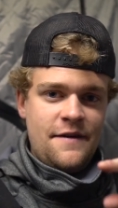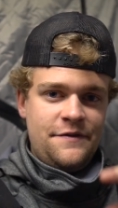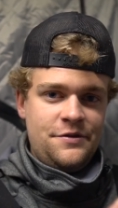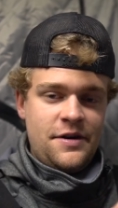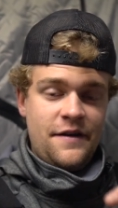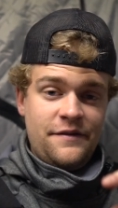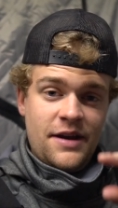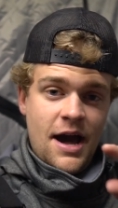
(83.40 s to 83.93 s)
if
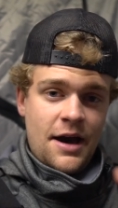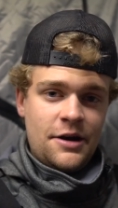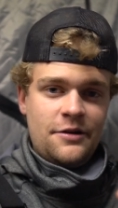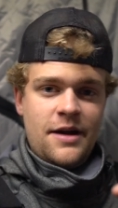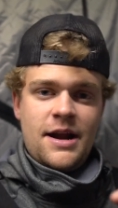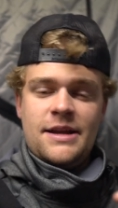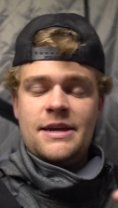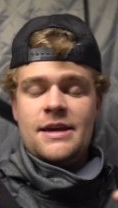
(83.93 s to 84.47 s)
you have not
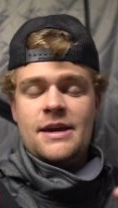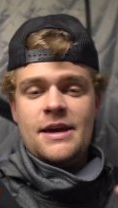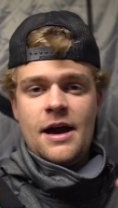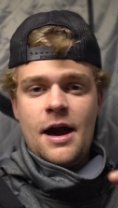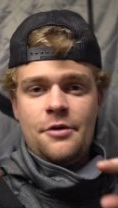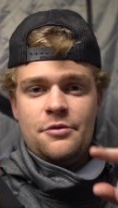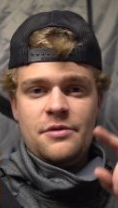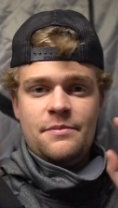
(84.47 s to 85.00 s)
already.
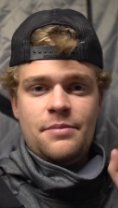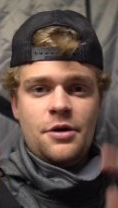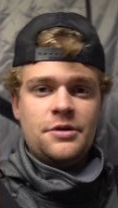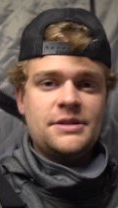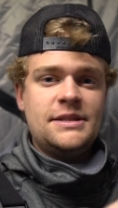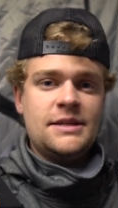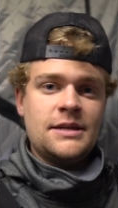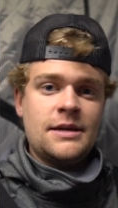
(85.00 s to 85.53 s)
I will be
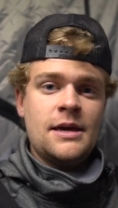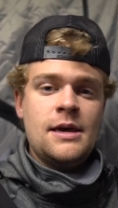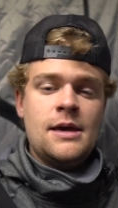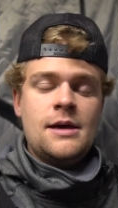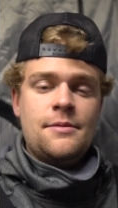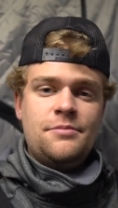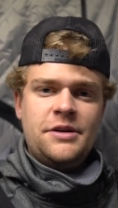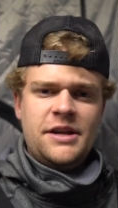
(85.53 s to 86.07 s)
posting
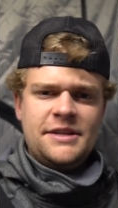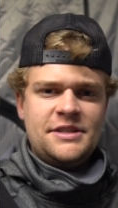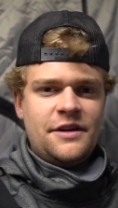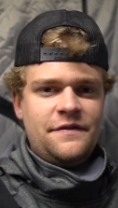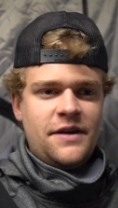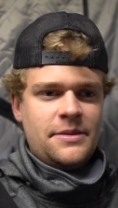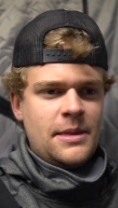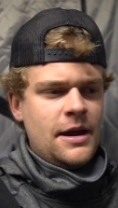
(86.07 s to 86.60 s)
plenty of
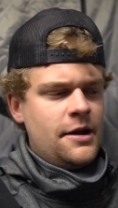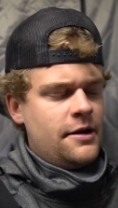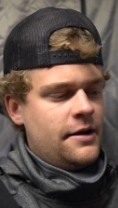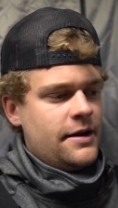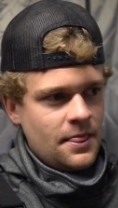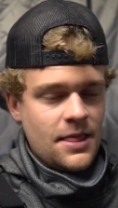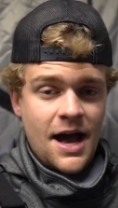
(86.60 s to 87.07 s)
stuff on there.